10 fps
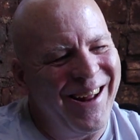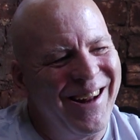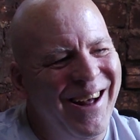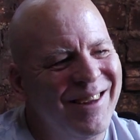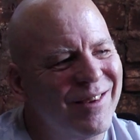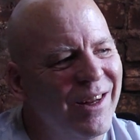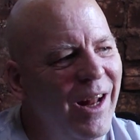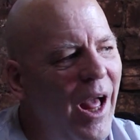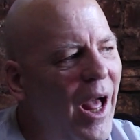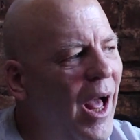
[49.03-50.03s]
I said,
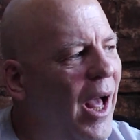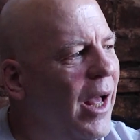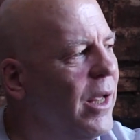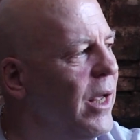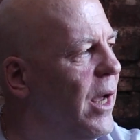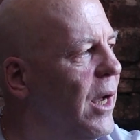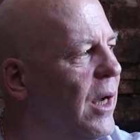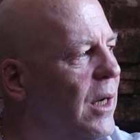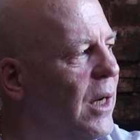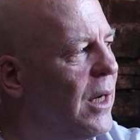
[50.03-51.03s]
Yeah,
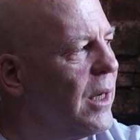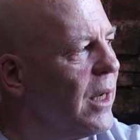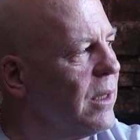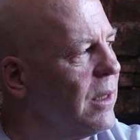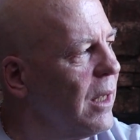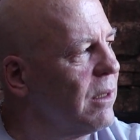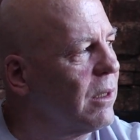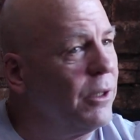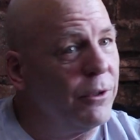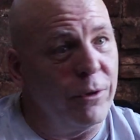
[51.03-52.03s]
uh, I, I see
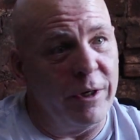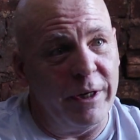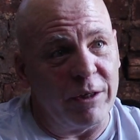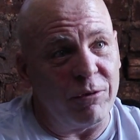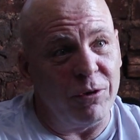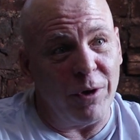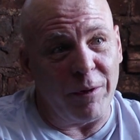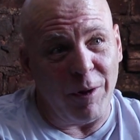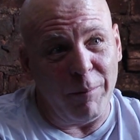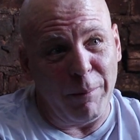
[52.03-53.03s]
you doing it next year. I
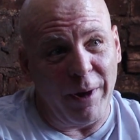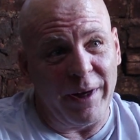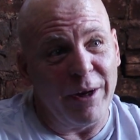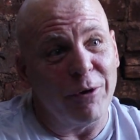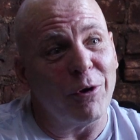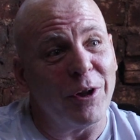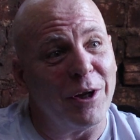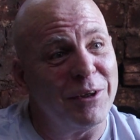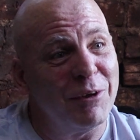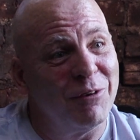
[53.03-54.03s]
thought maybe I'd get an early
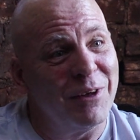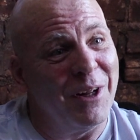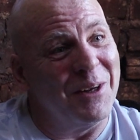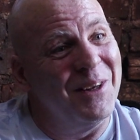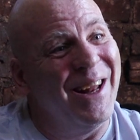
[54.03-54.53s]
audition in.